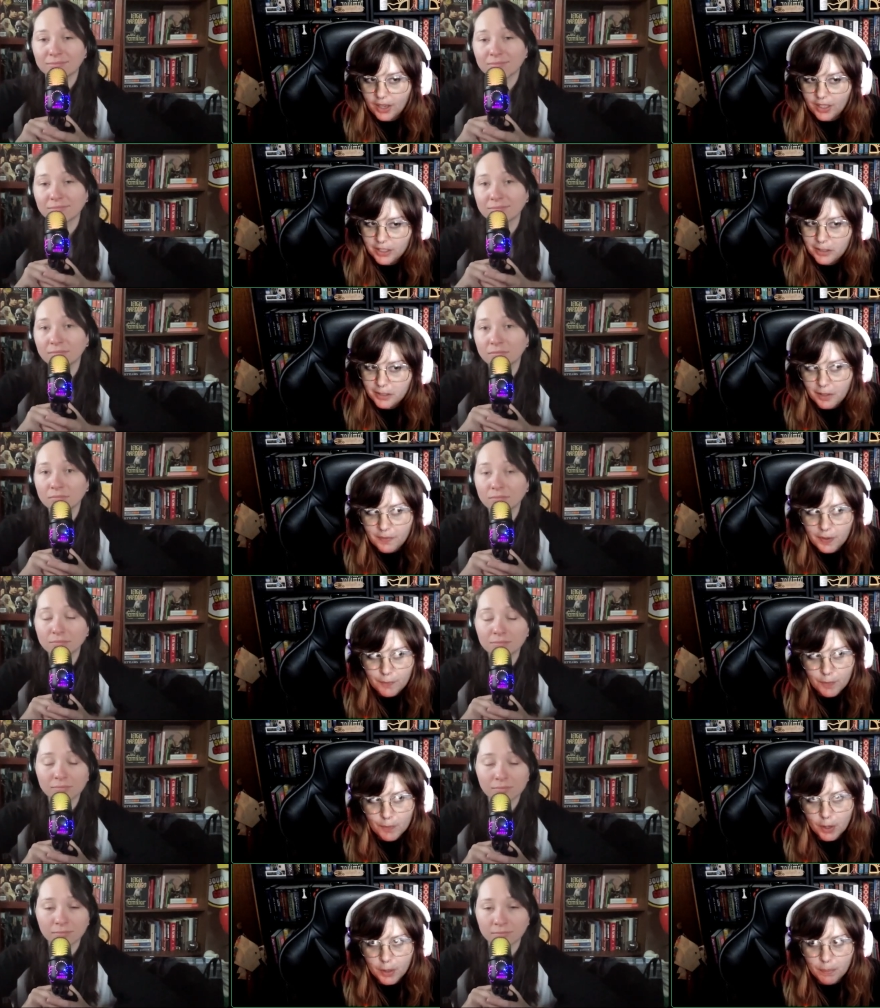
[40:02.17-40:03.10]
Speaker 1: It's giving
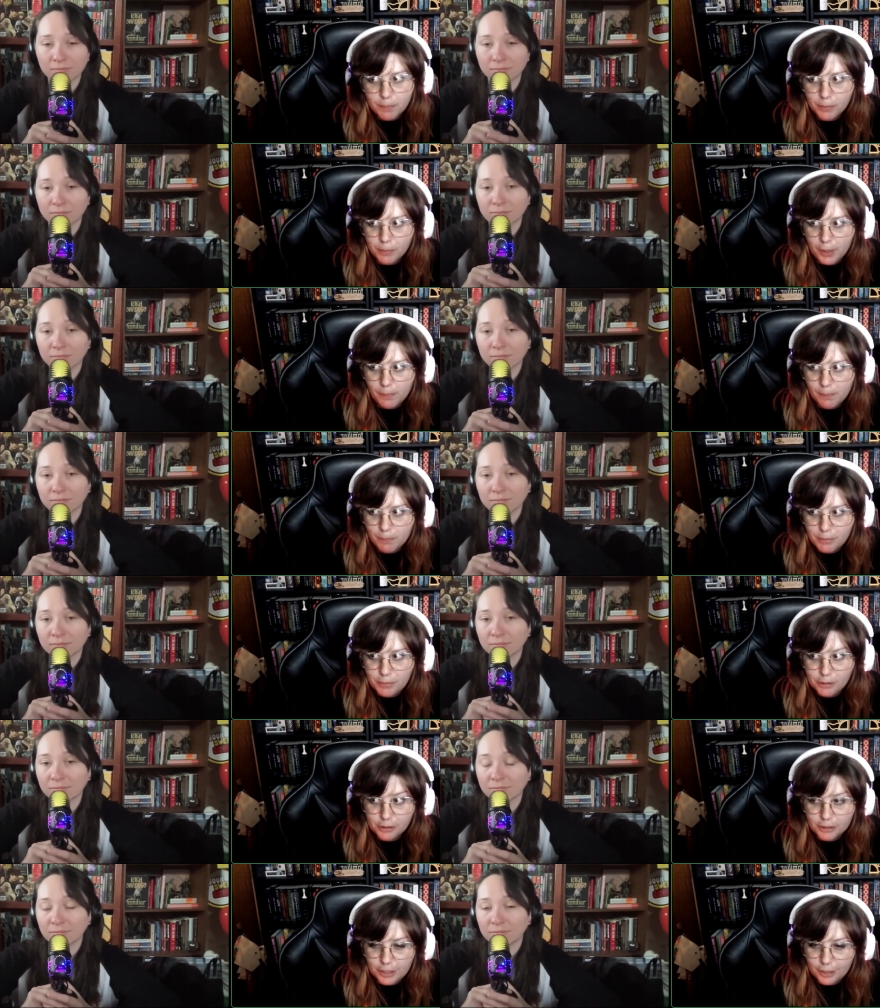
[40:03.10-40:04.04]
very like
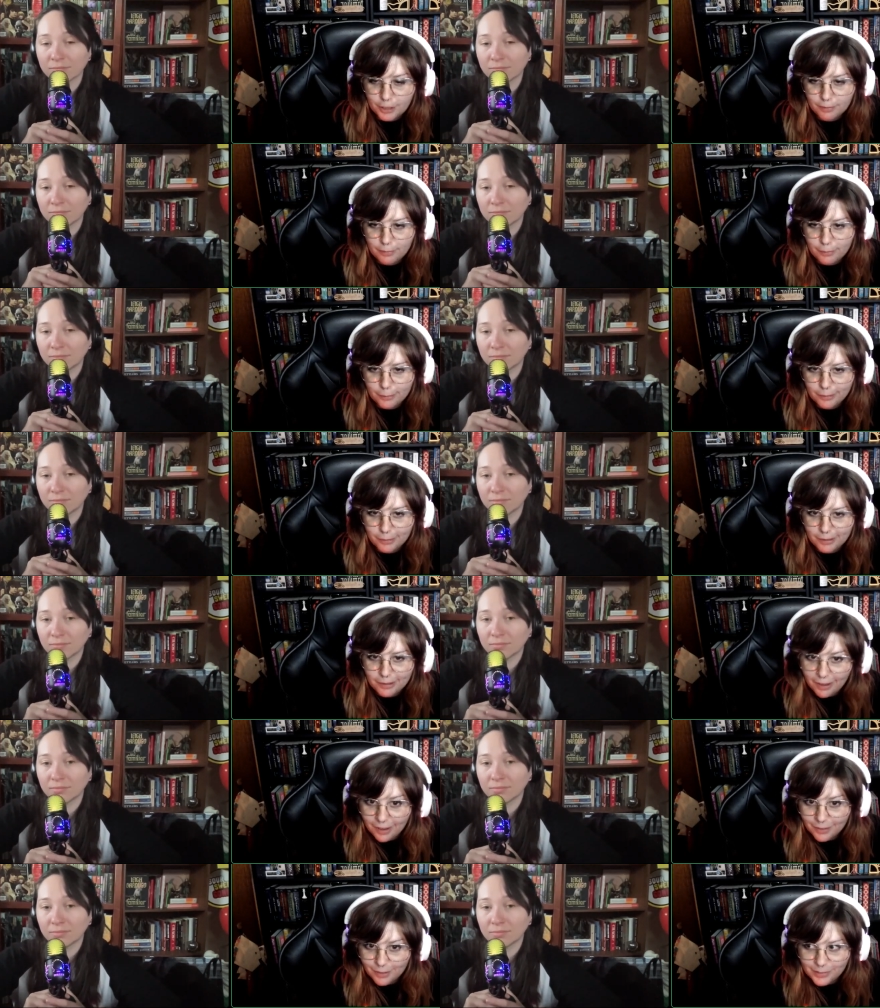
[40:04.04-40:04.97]
puritanical, like
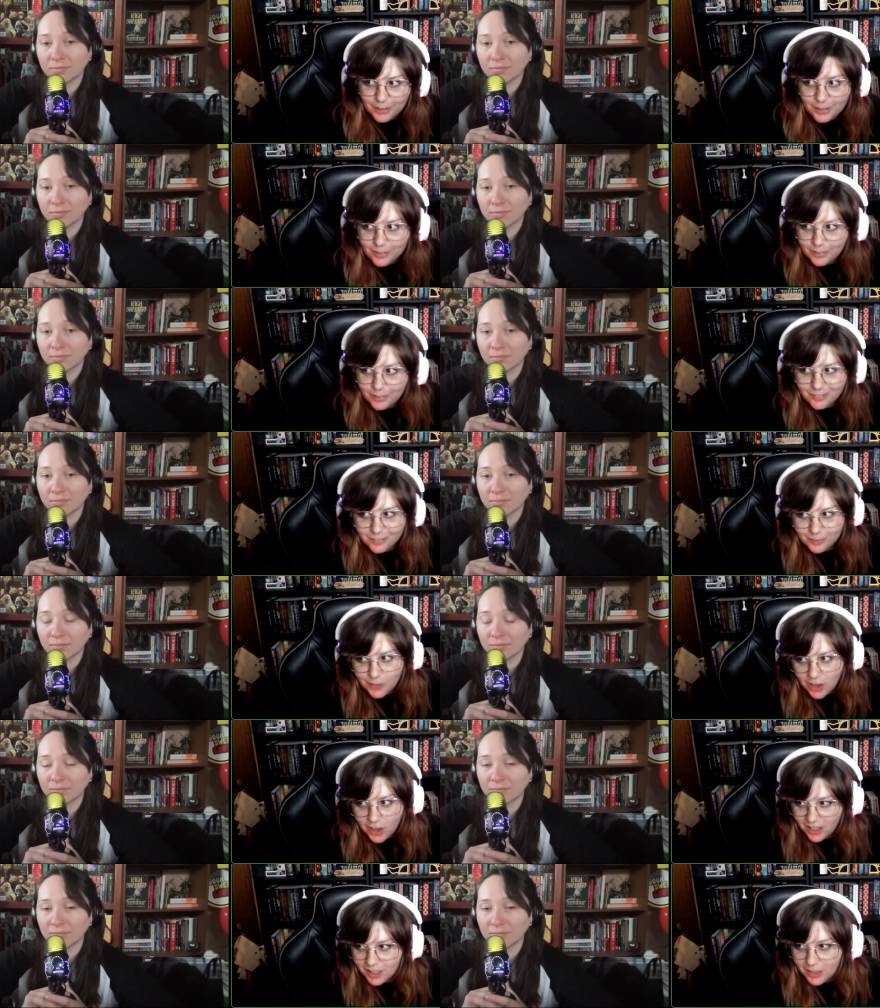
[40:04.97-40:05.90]
Catholic
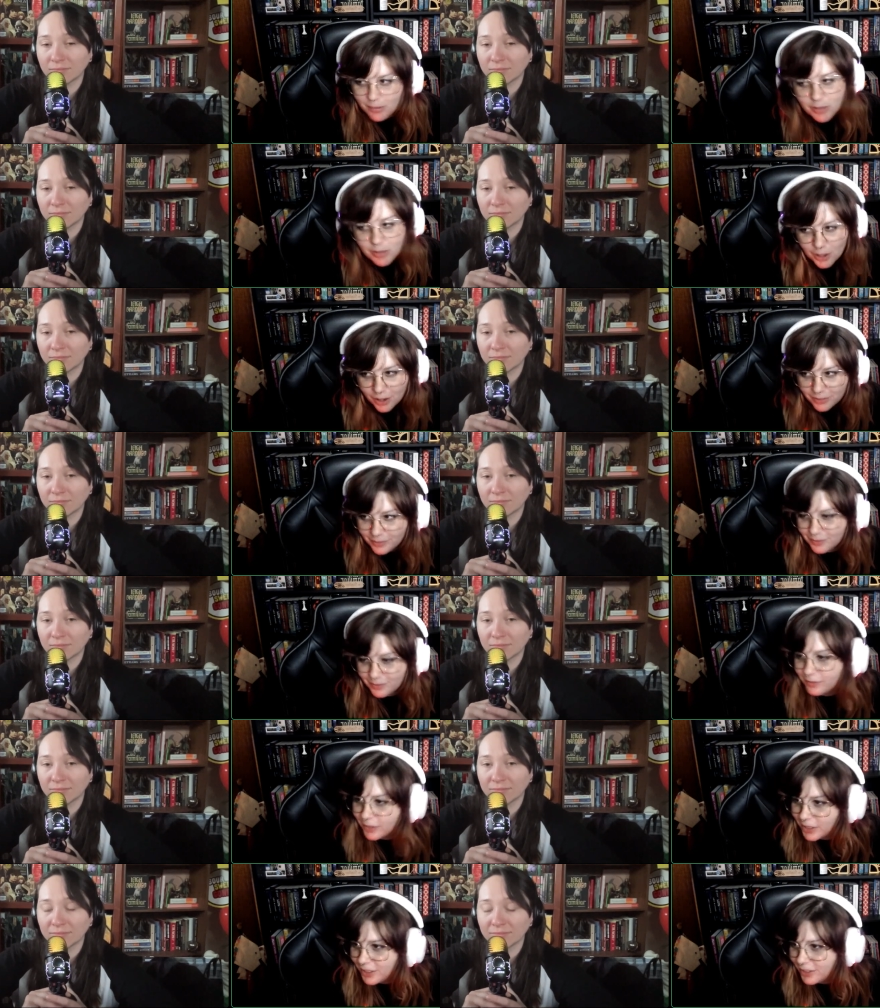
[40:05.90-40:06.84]
vibes, not
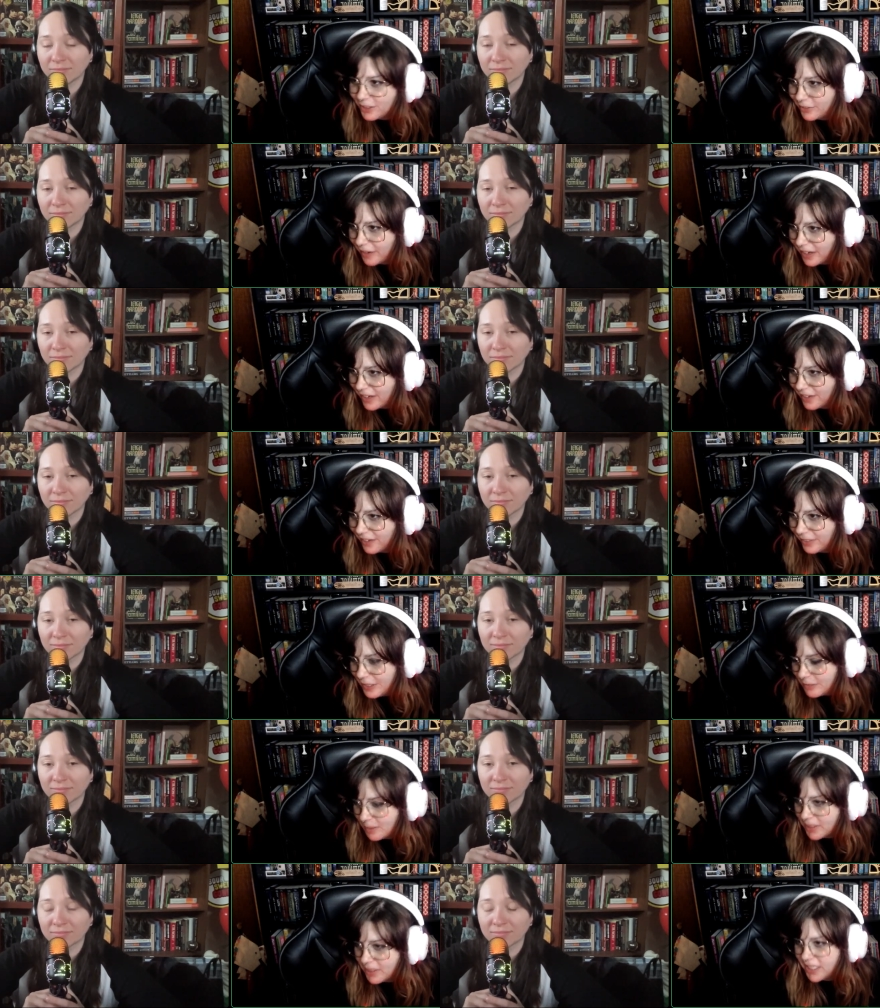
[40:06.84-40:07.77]
wanting to write out the
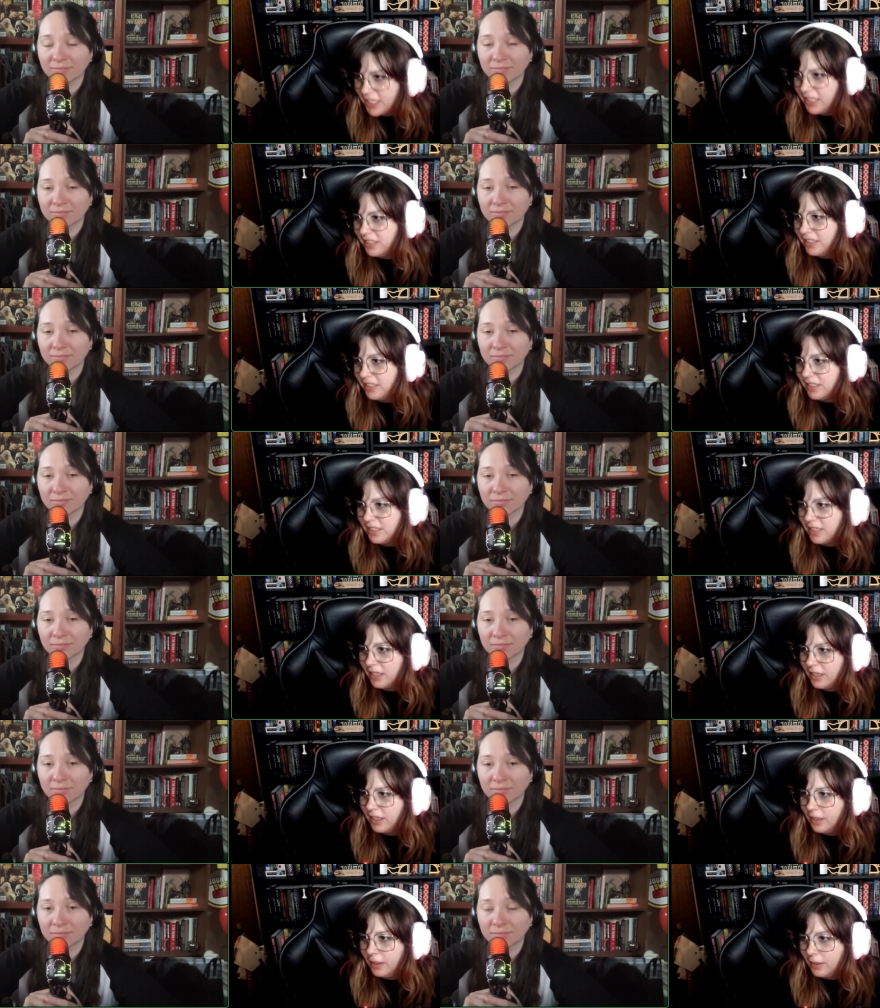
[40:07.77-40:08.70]
smut scenes.
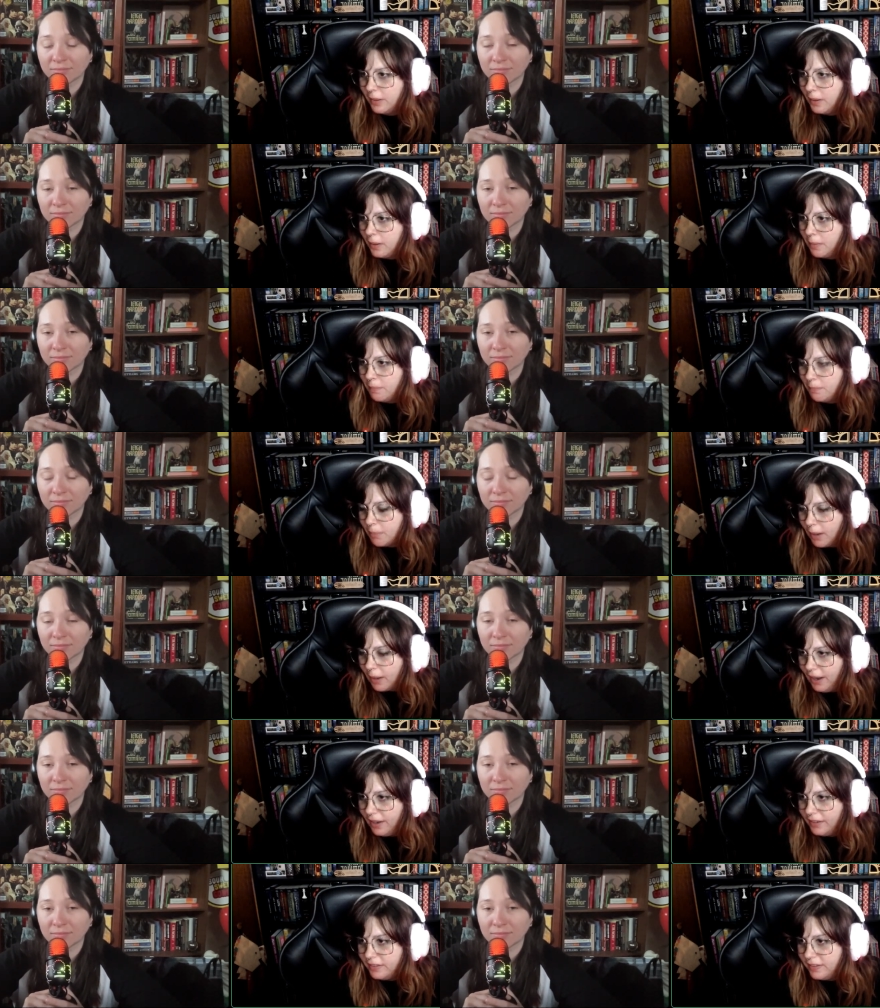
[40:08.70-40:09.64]

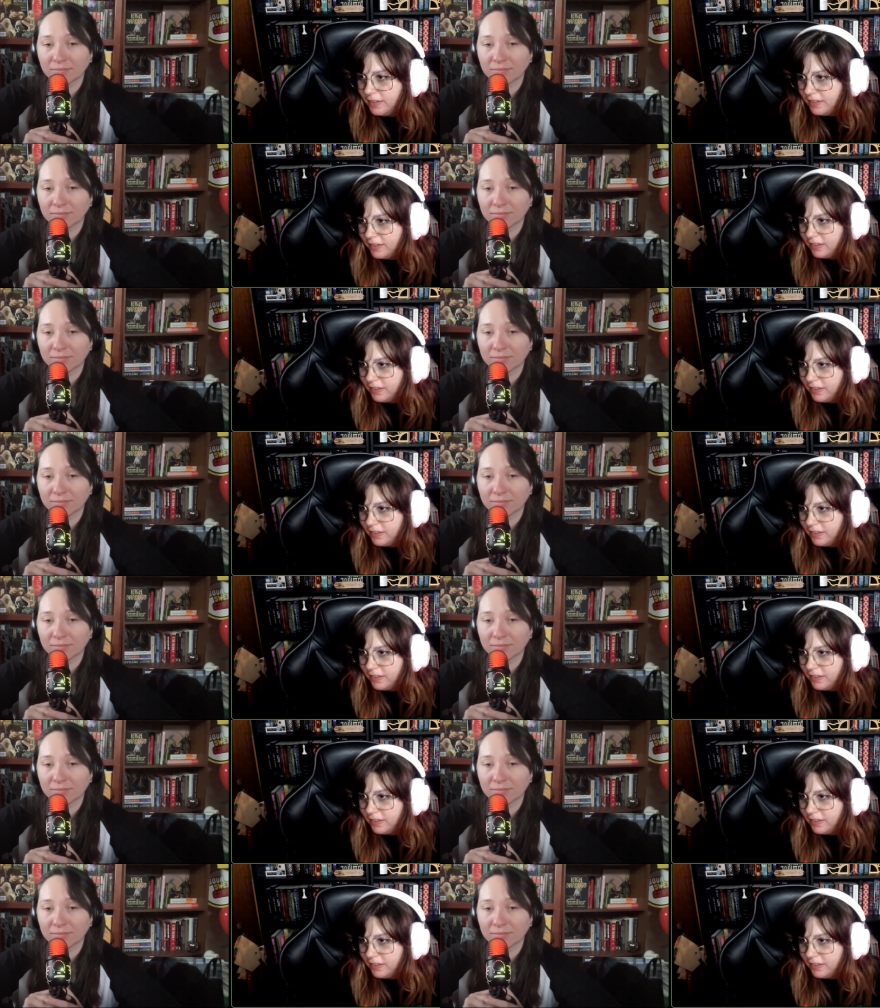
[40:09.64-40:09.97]
But